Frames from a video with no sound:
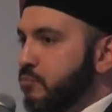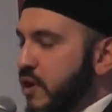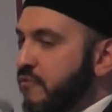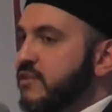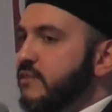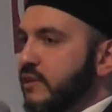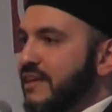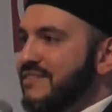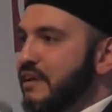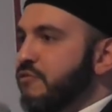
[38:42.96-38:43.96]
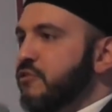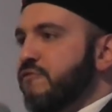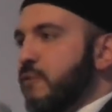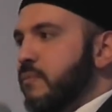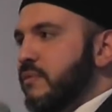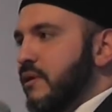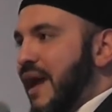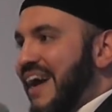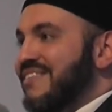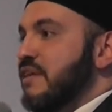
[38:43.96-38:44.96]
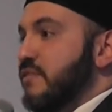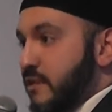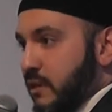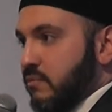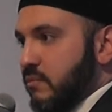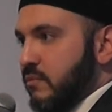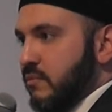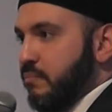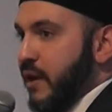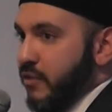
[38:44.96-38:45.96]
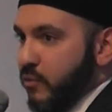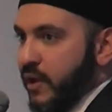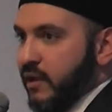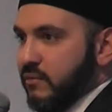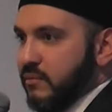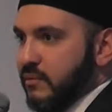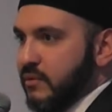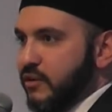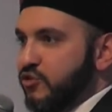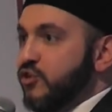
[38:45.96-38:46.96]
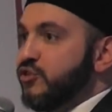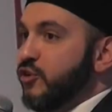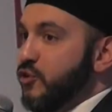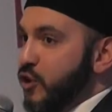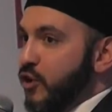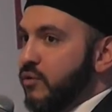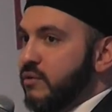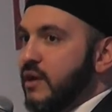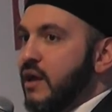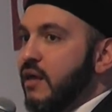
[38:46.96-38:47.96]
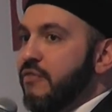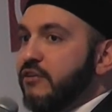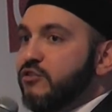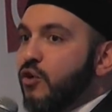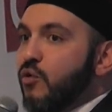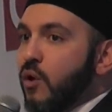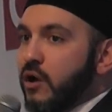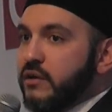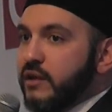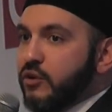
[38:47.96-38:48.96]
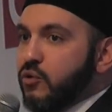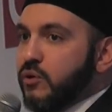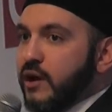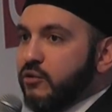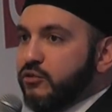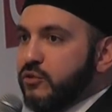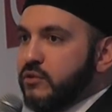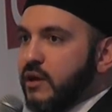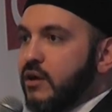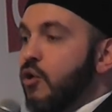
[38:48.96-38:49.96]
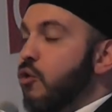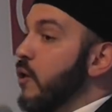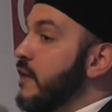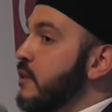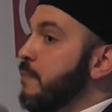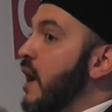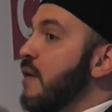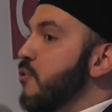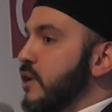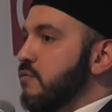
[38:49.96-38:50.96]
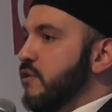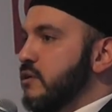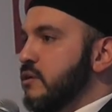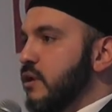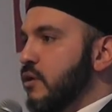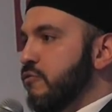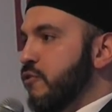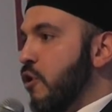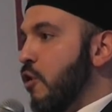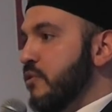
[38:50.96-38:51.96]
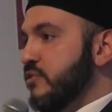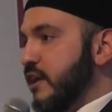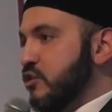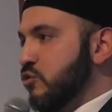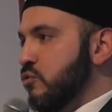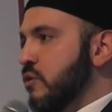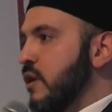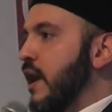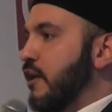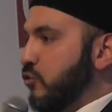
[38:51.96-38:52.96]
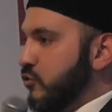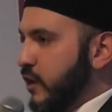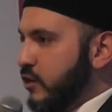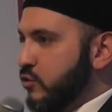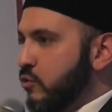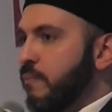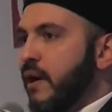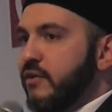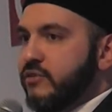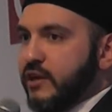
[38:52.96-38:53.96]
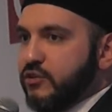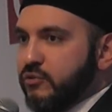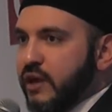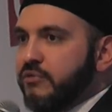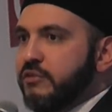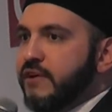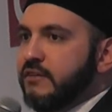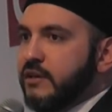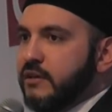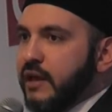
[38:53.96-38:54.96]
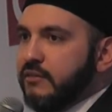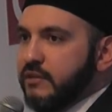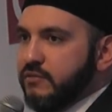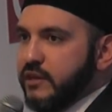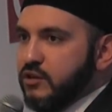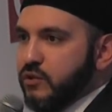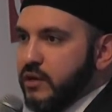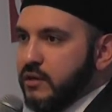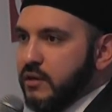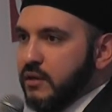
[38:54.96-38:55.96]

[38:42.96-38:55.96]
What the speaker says: Preference is different from activity, by the way. Just so you know, there's no word in the Quran or Sunnah, or in the Bible even, for homosexual, heterosexual, bisexual. That was invented in the 19th century.